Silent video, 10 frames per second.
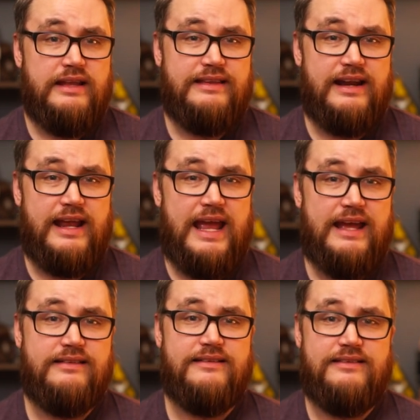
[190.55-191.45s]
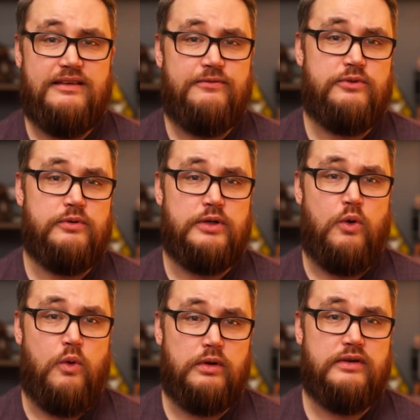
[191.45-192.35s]
that I had to sift through in
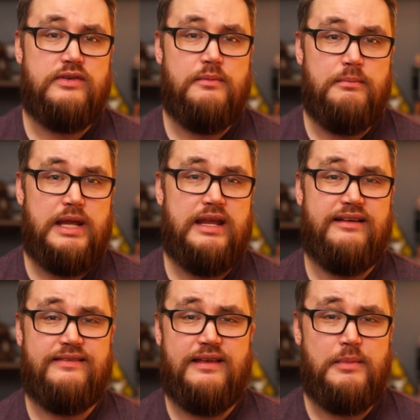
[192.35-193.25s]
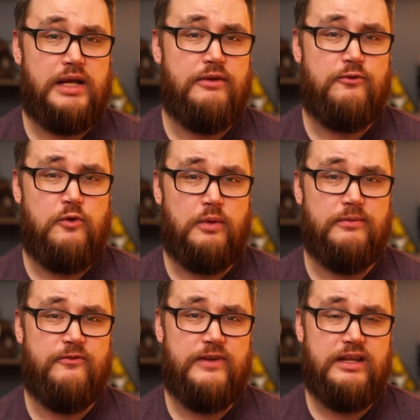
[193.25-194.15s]
order to make a
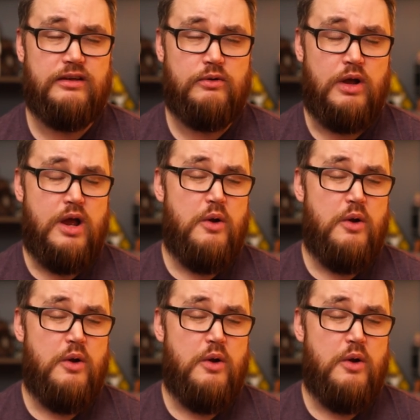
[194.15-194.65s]
semi-informed video,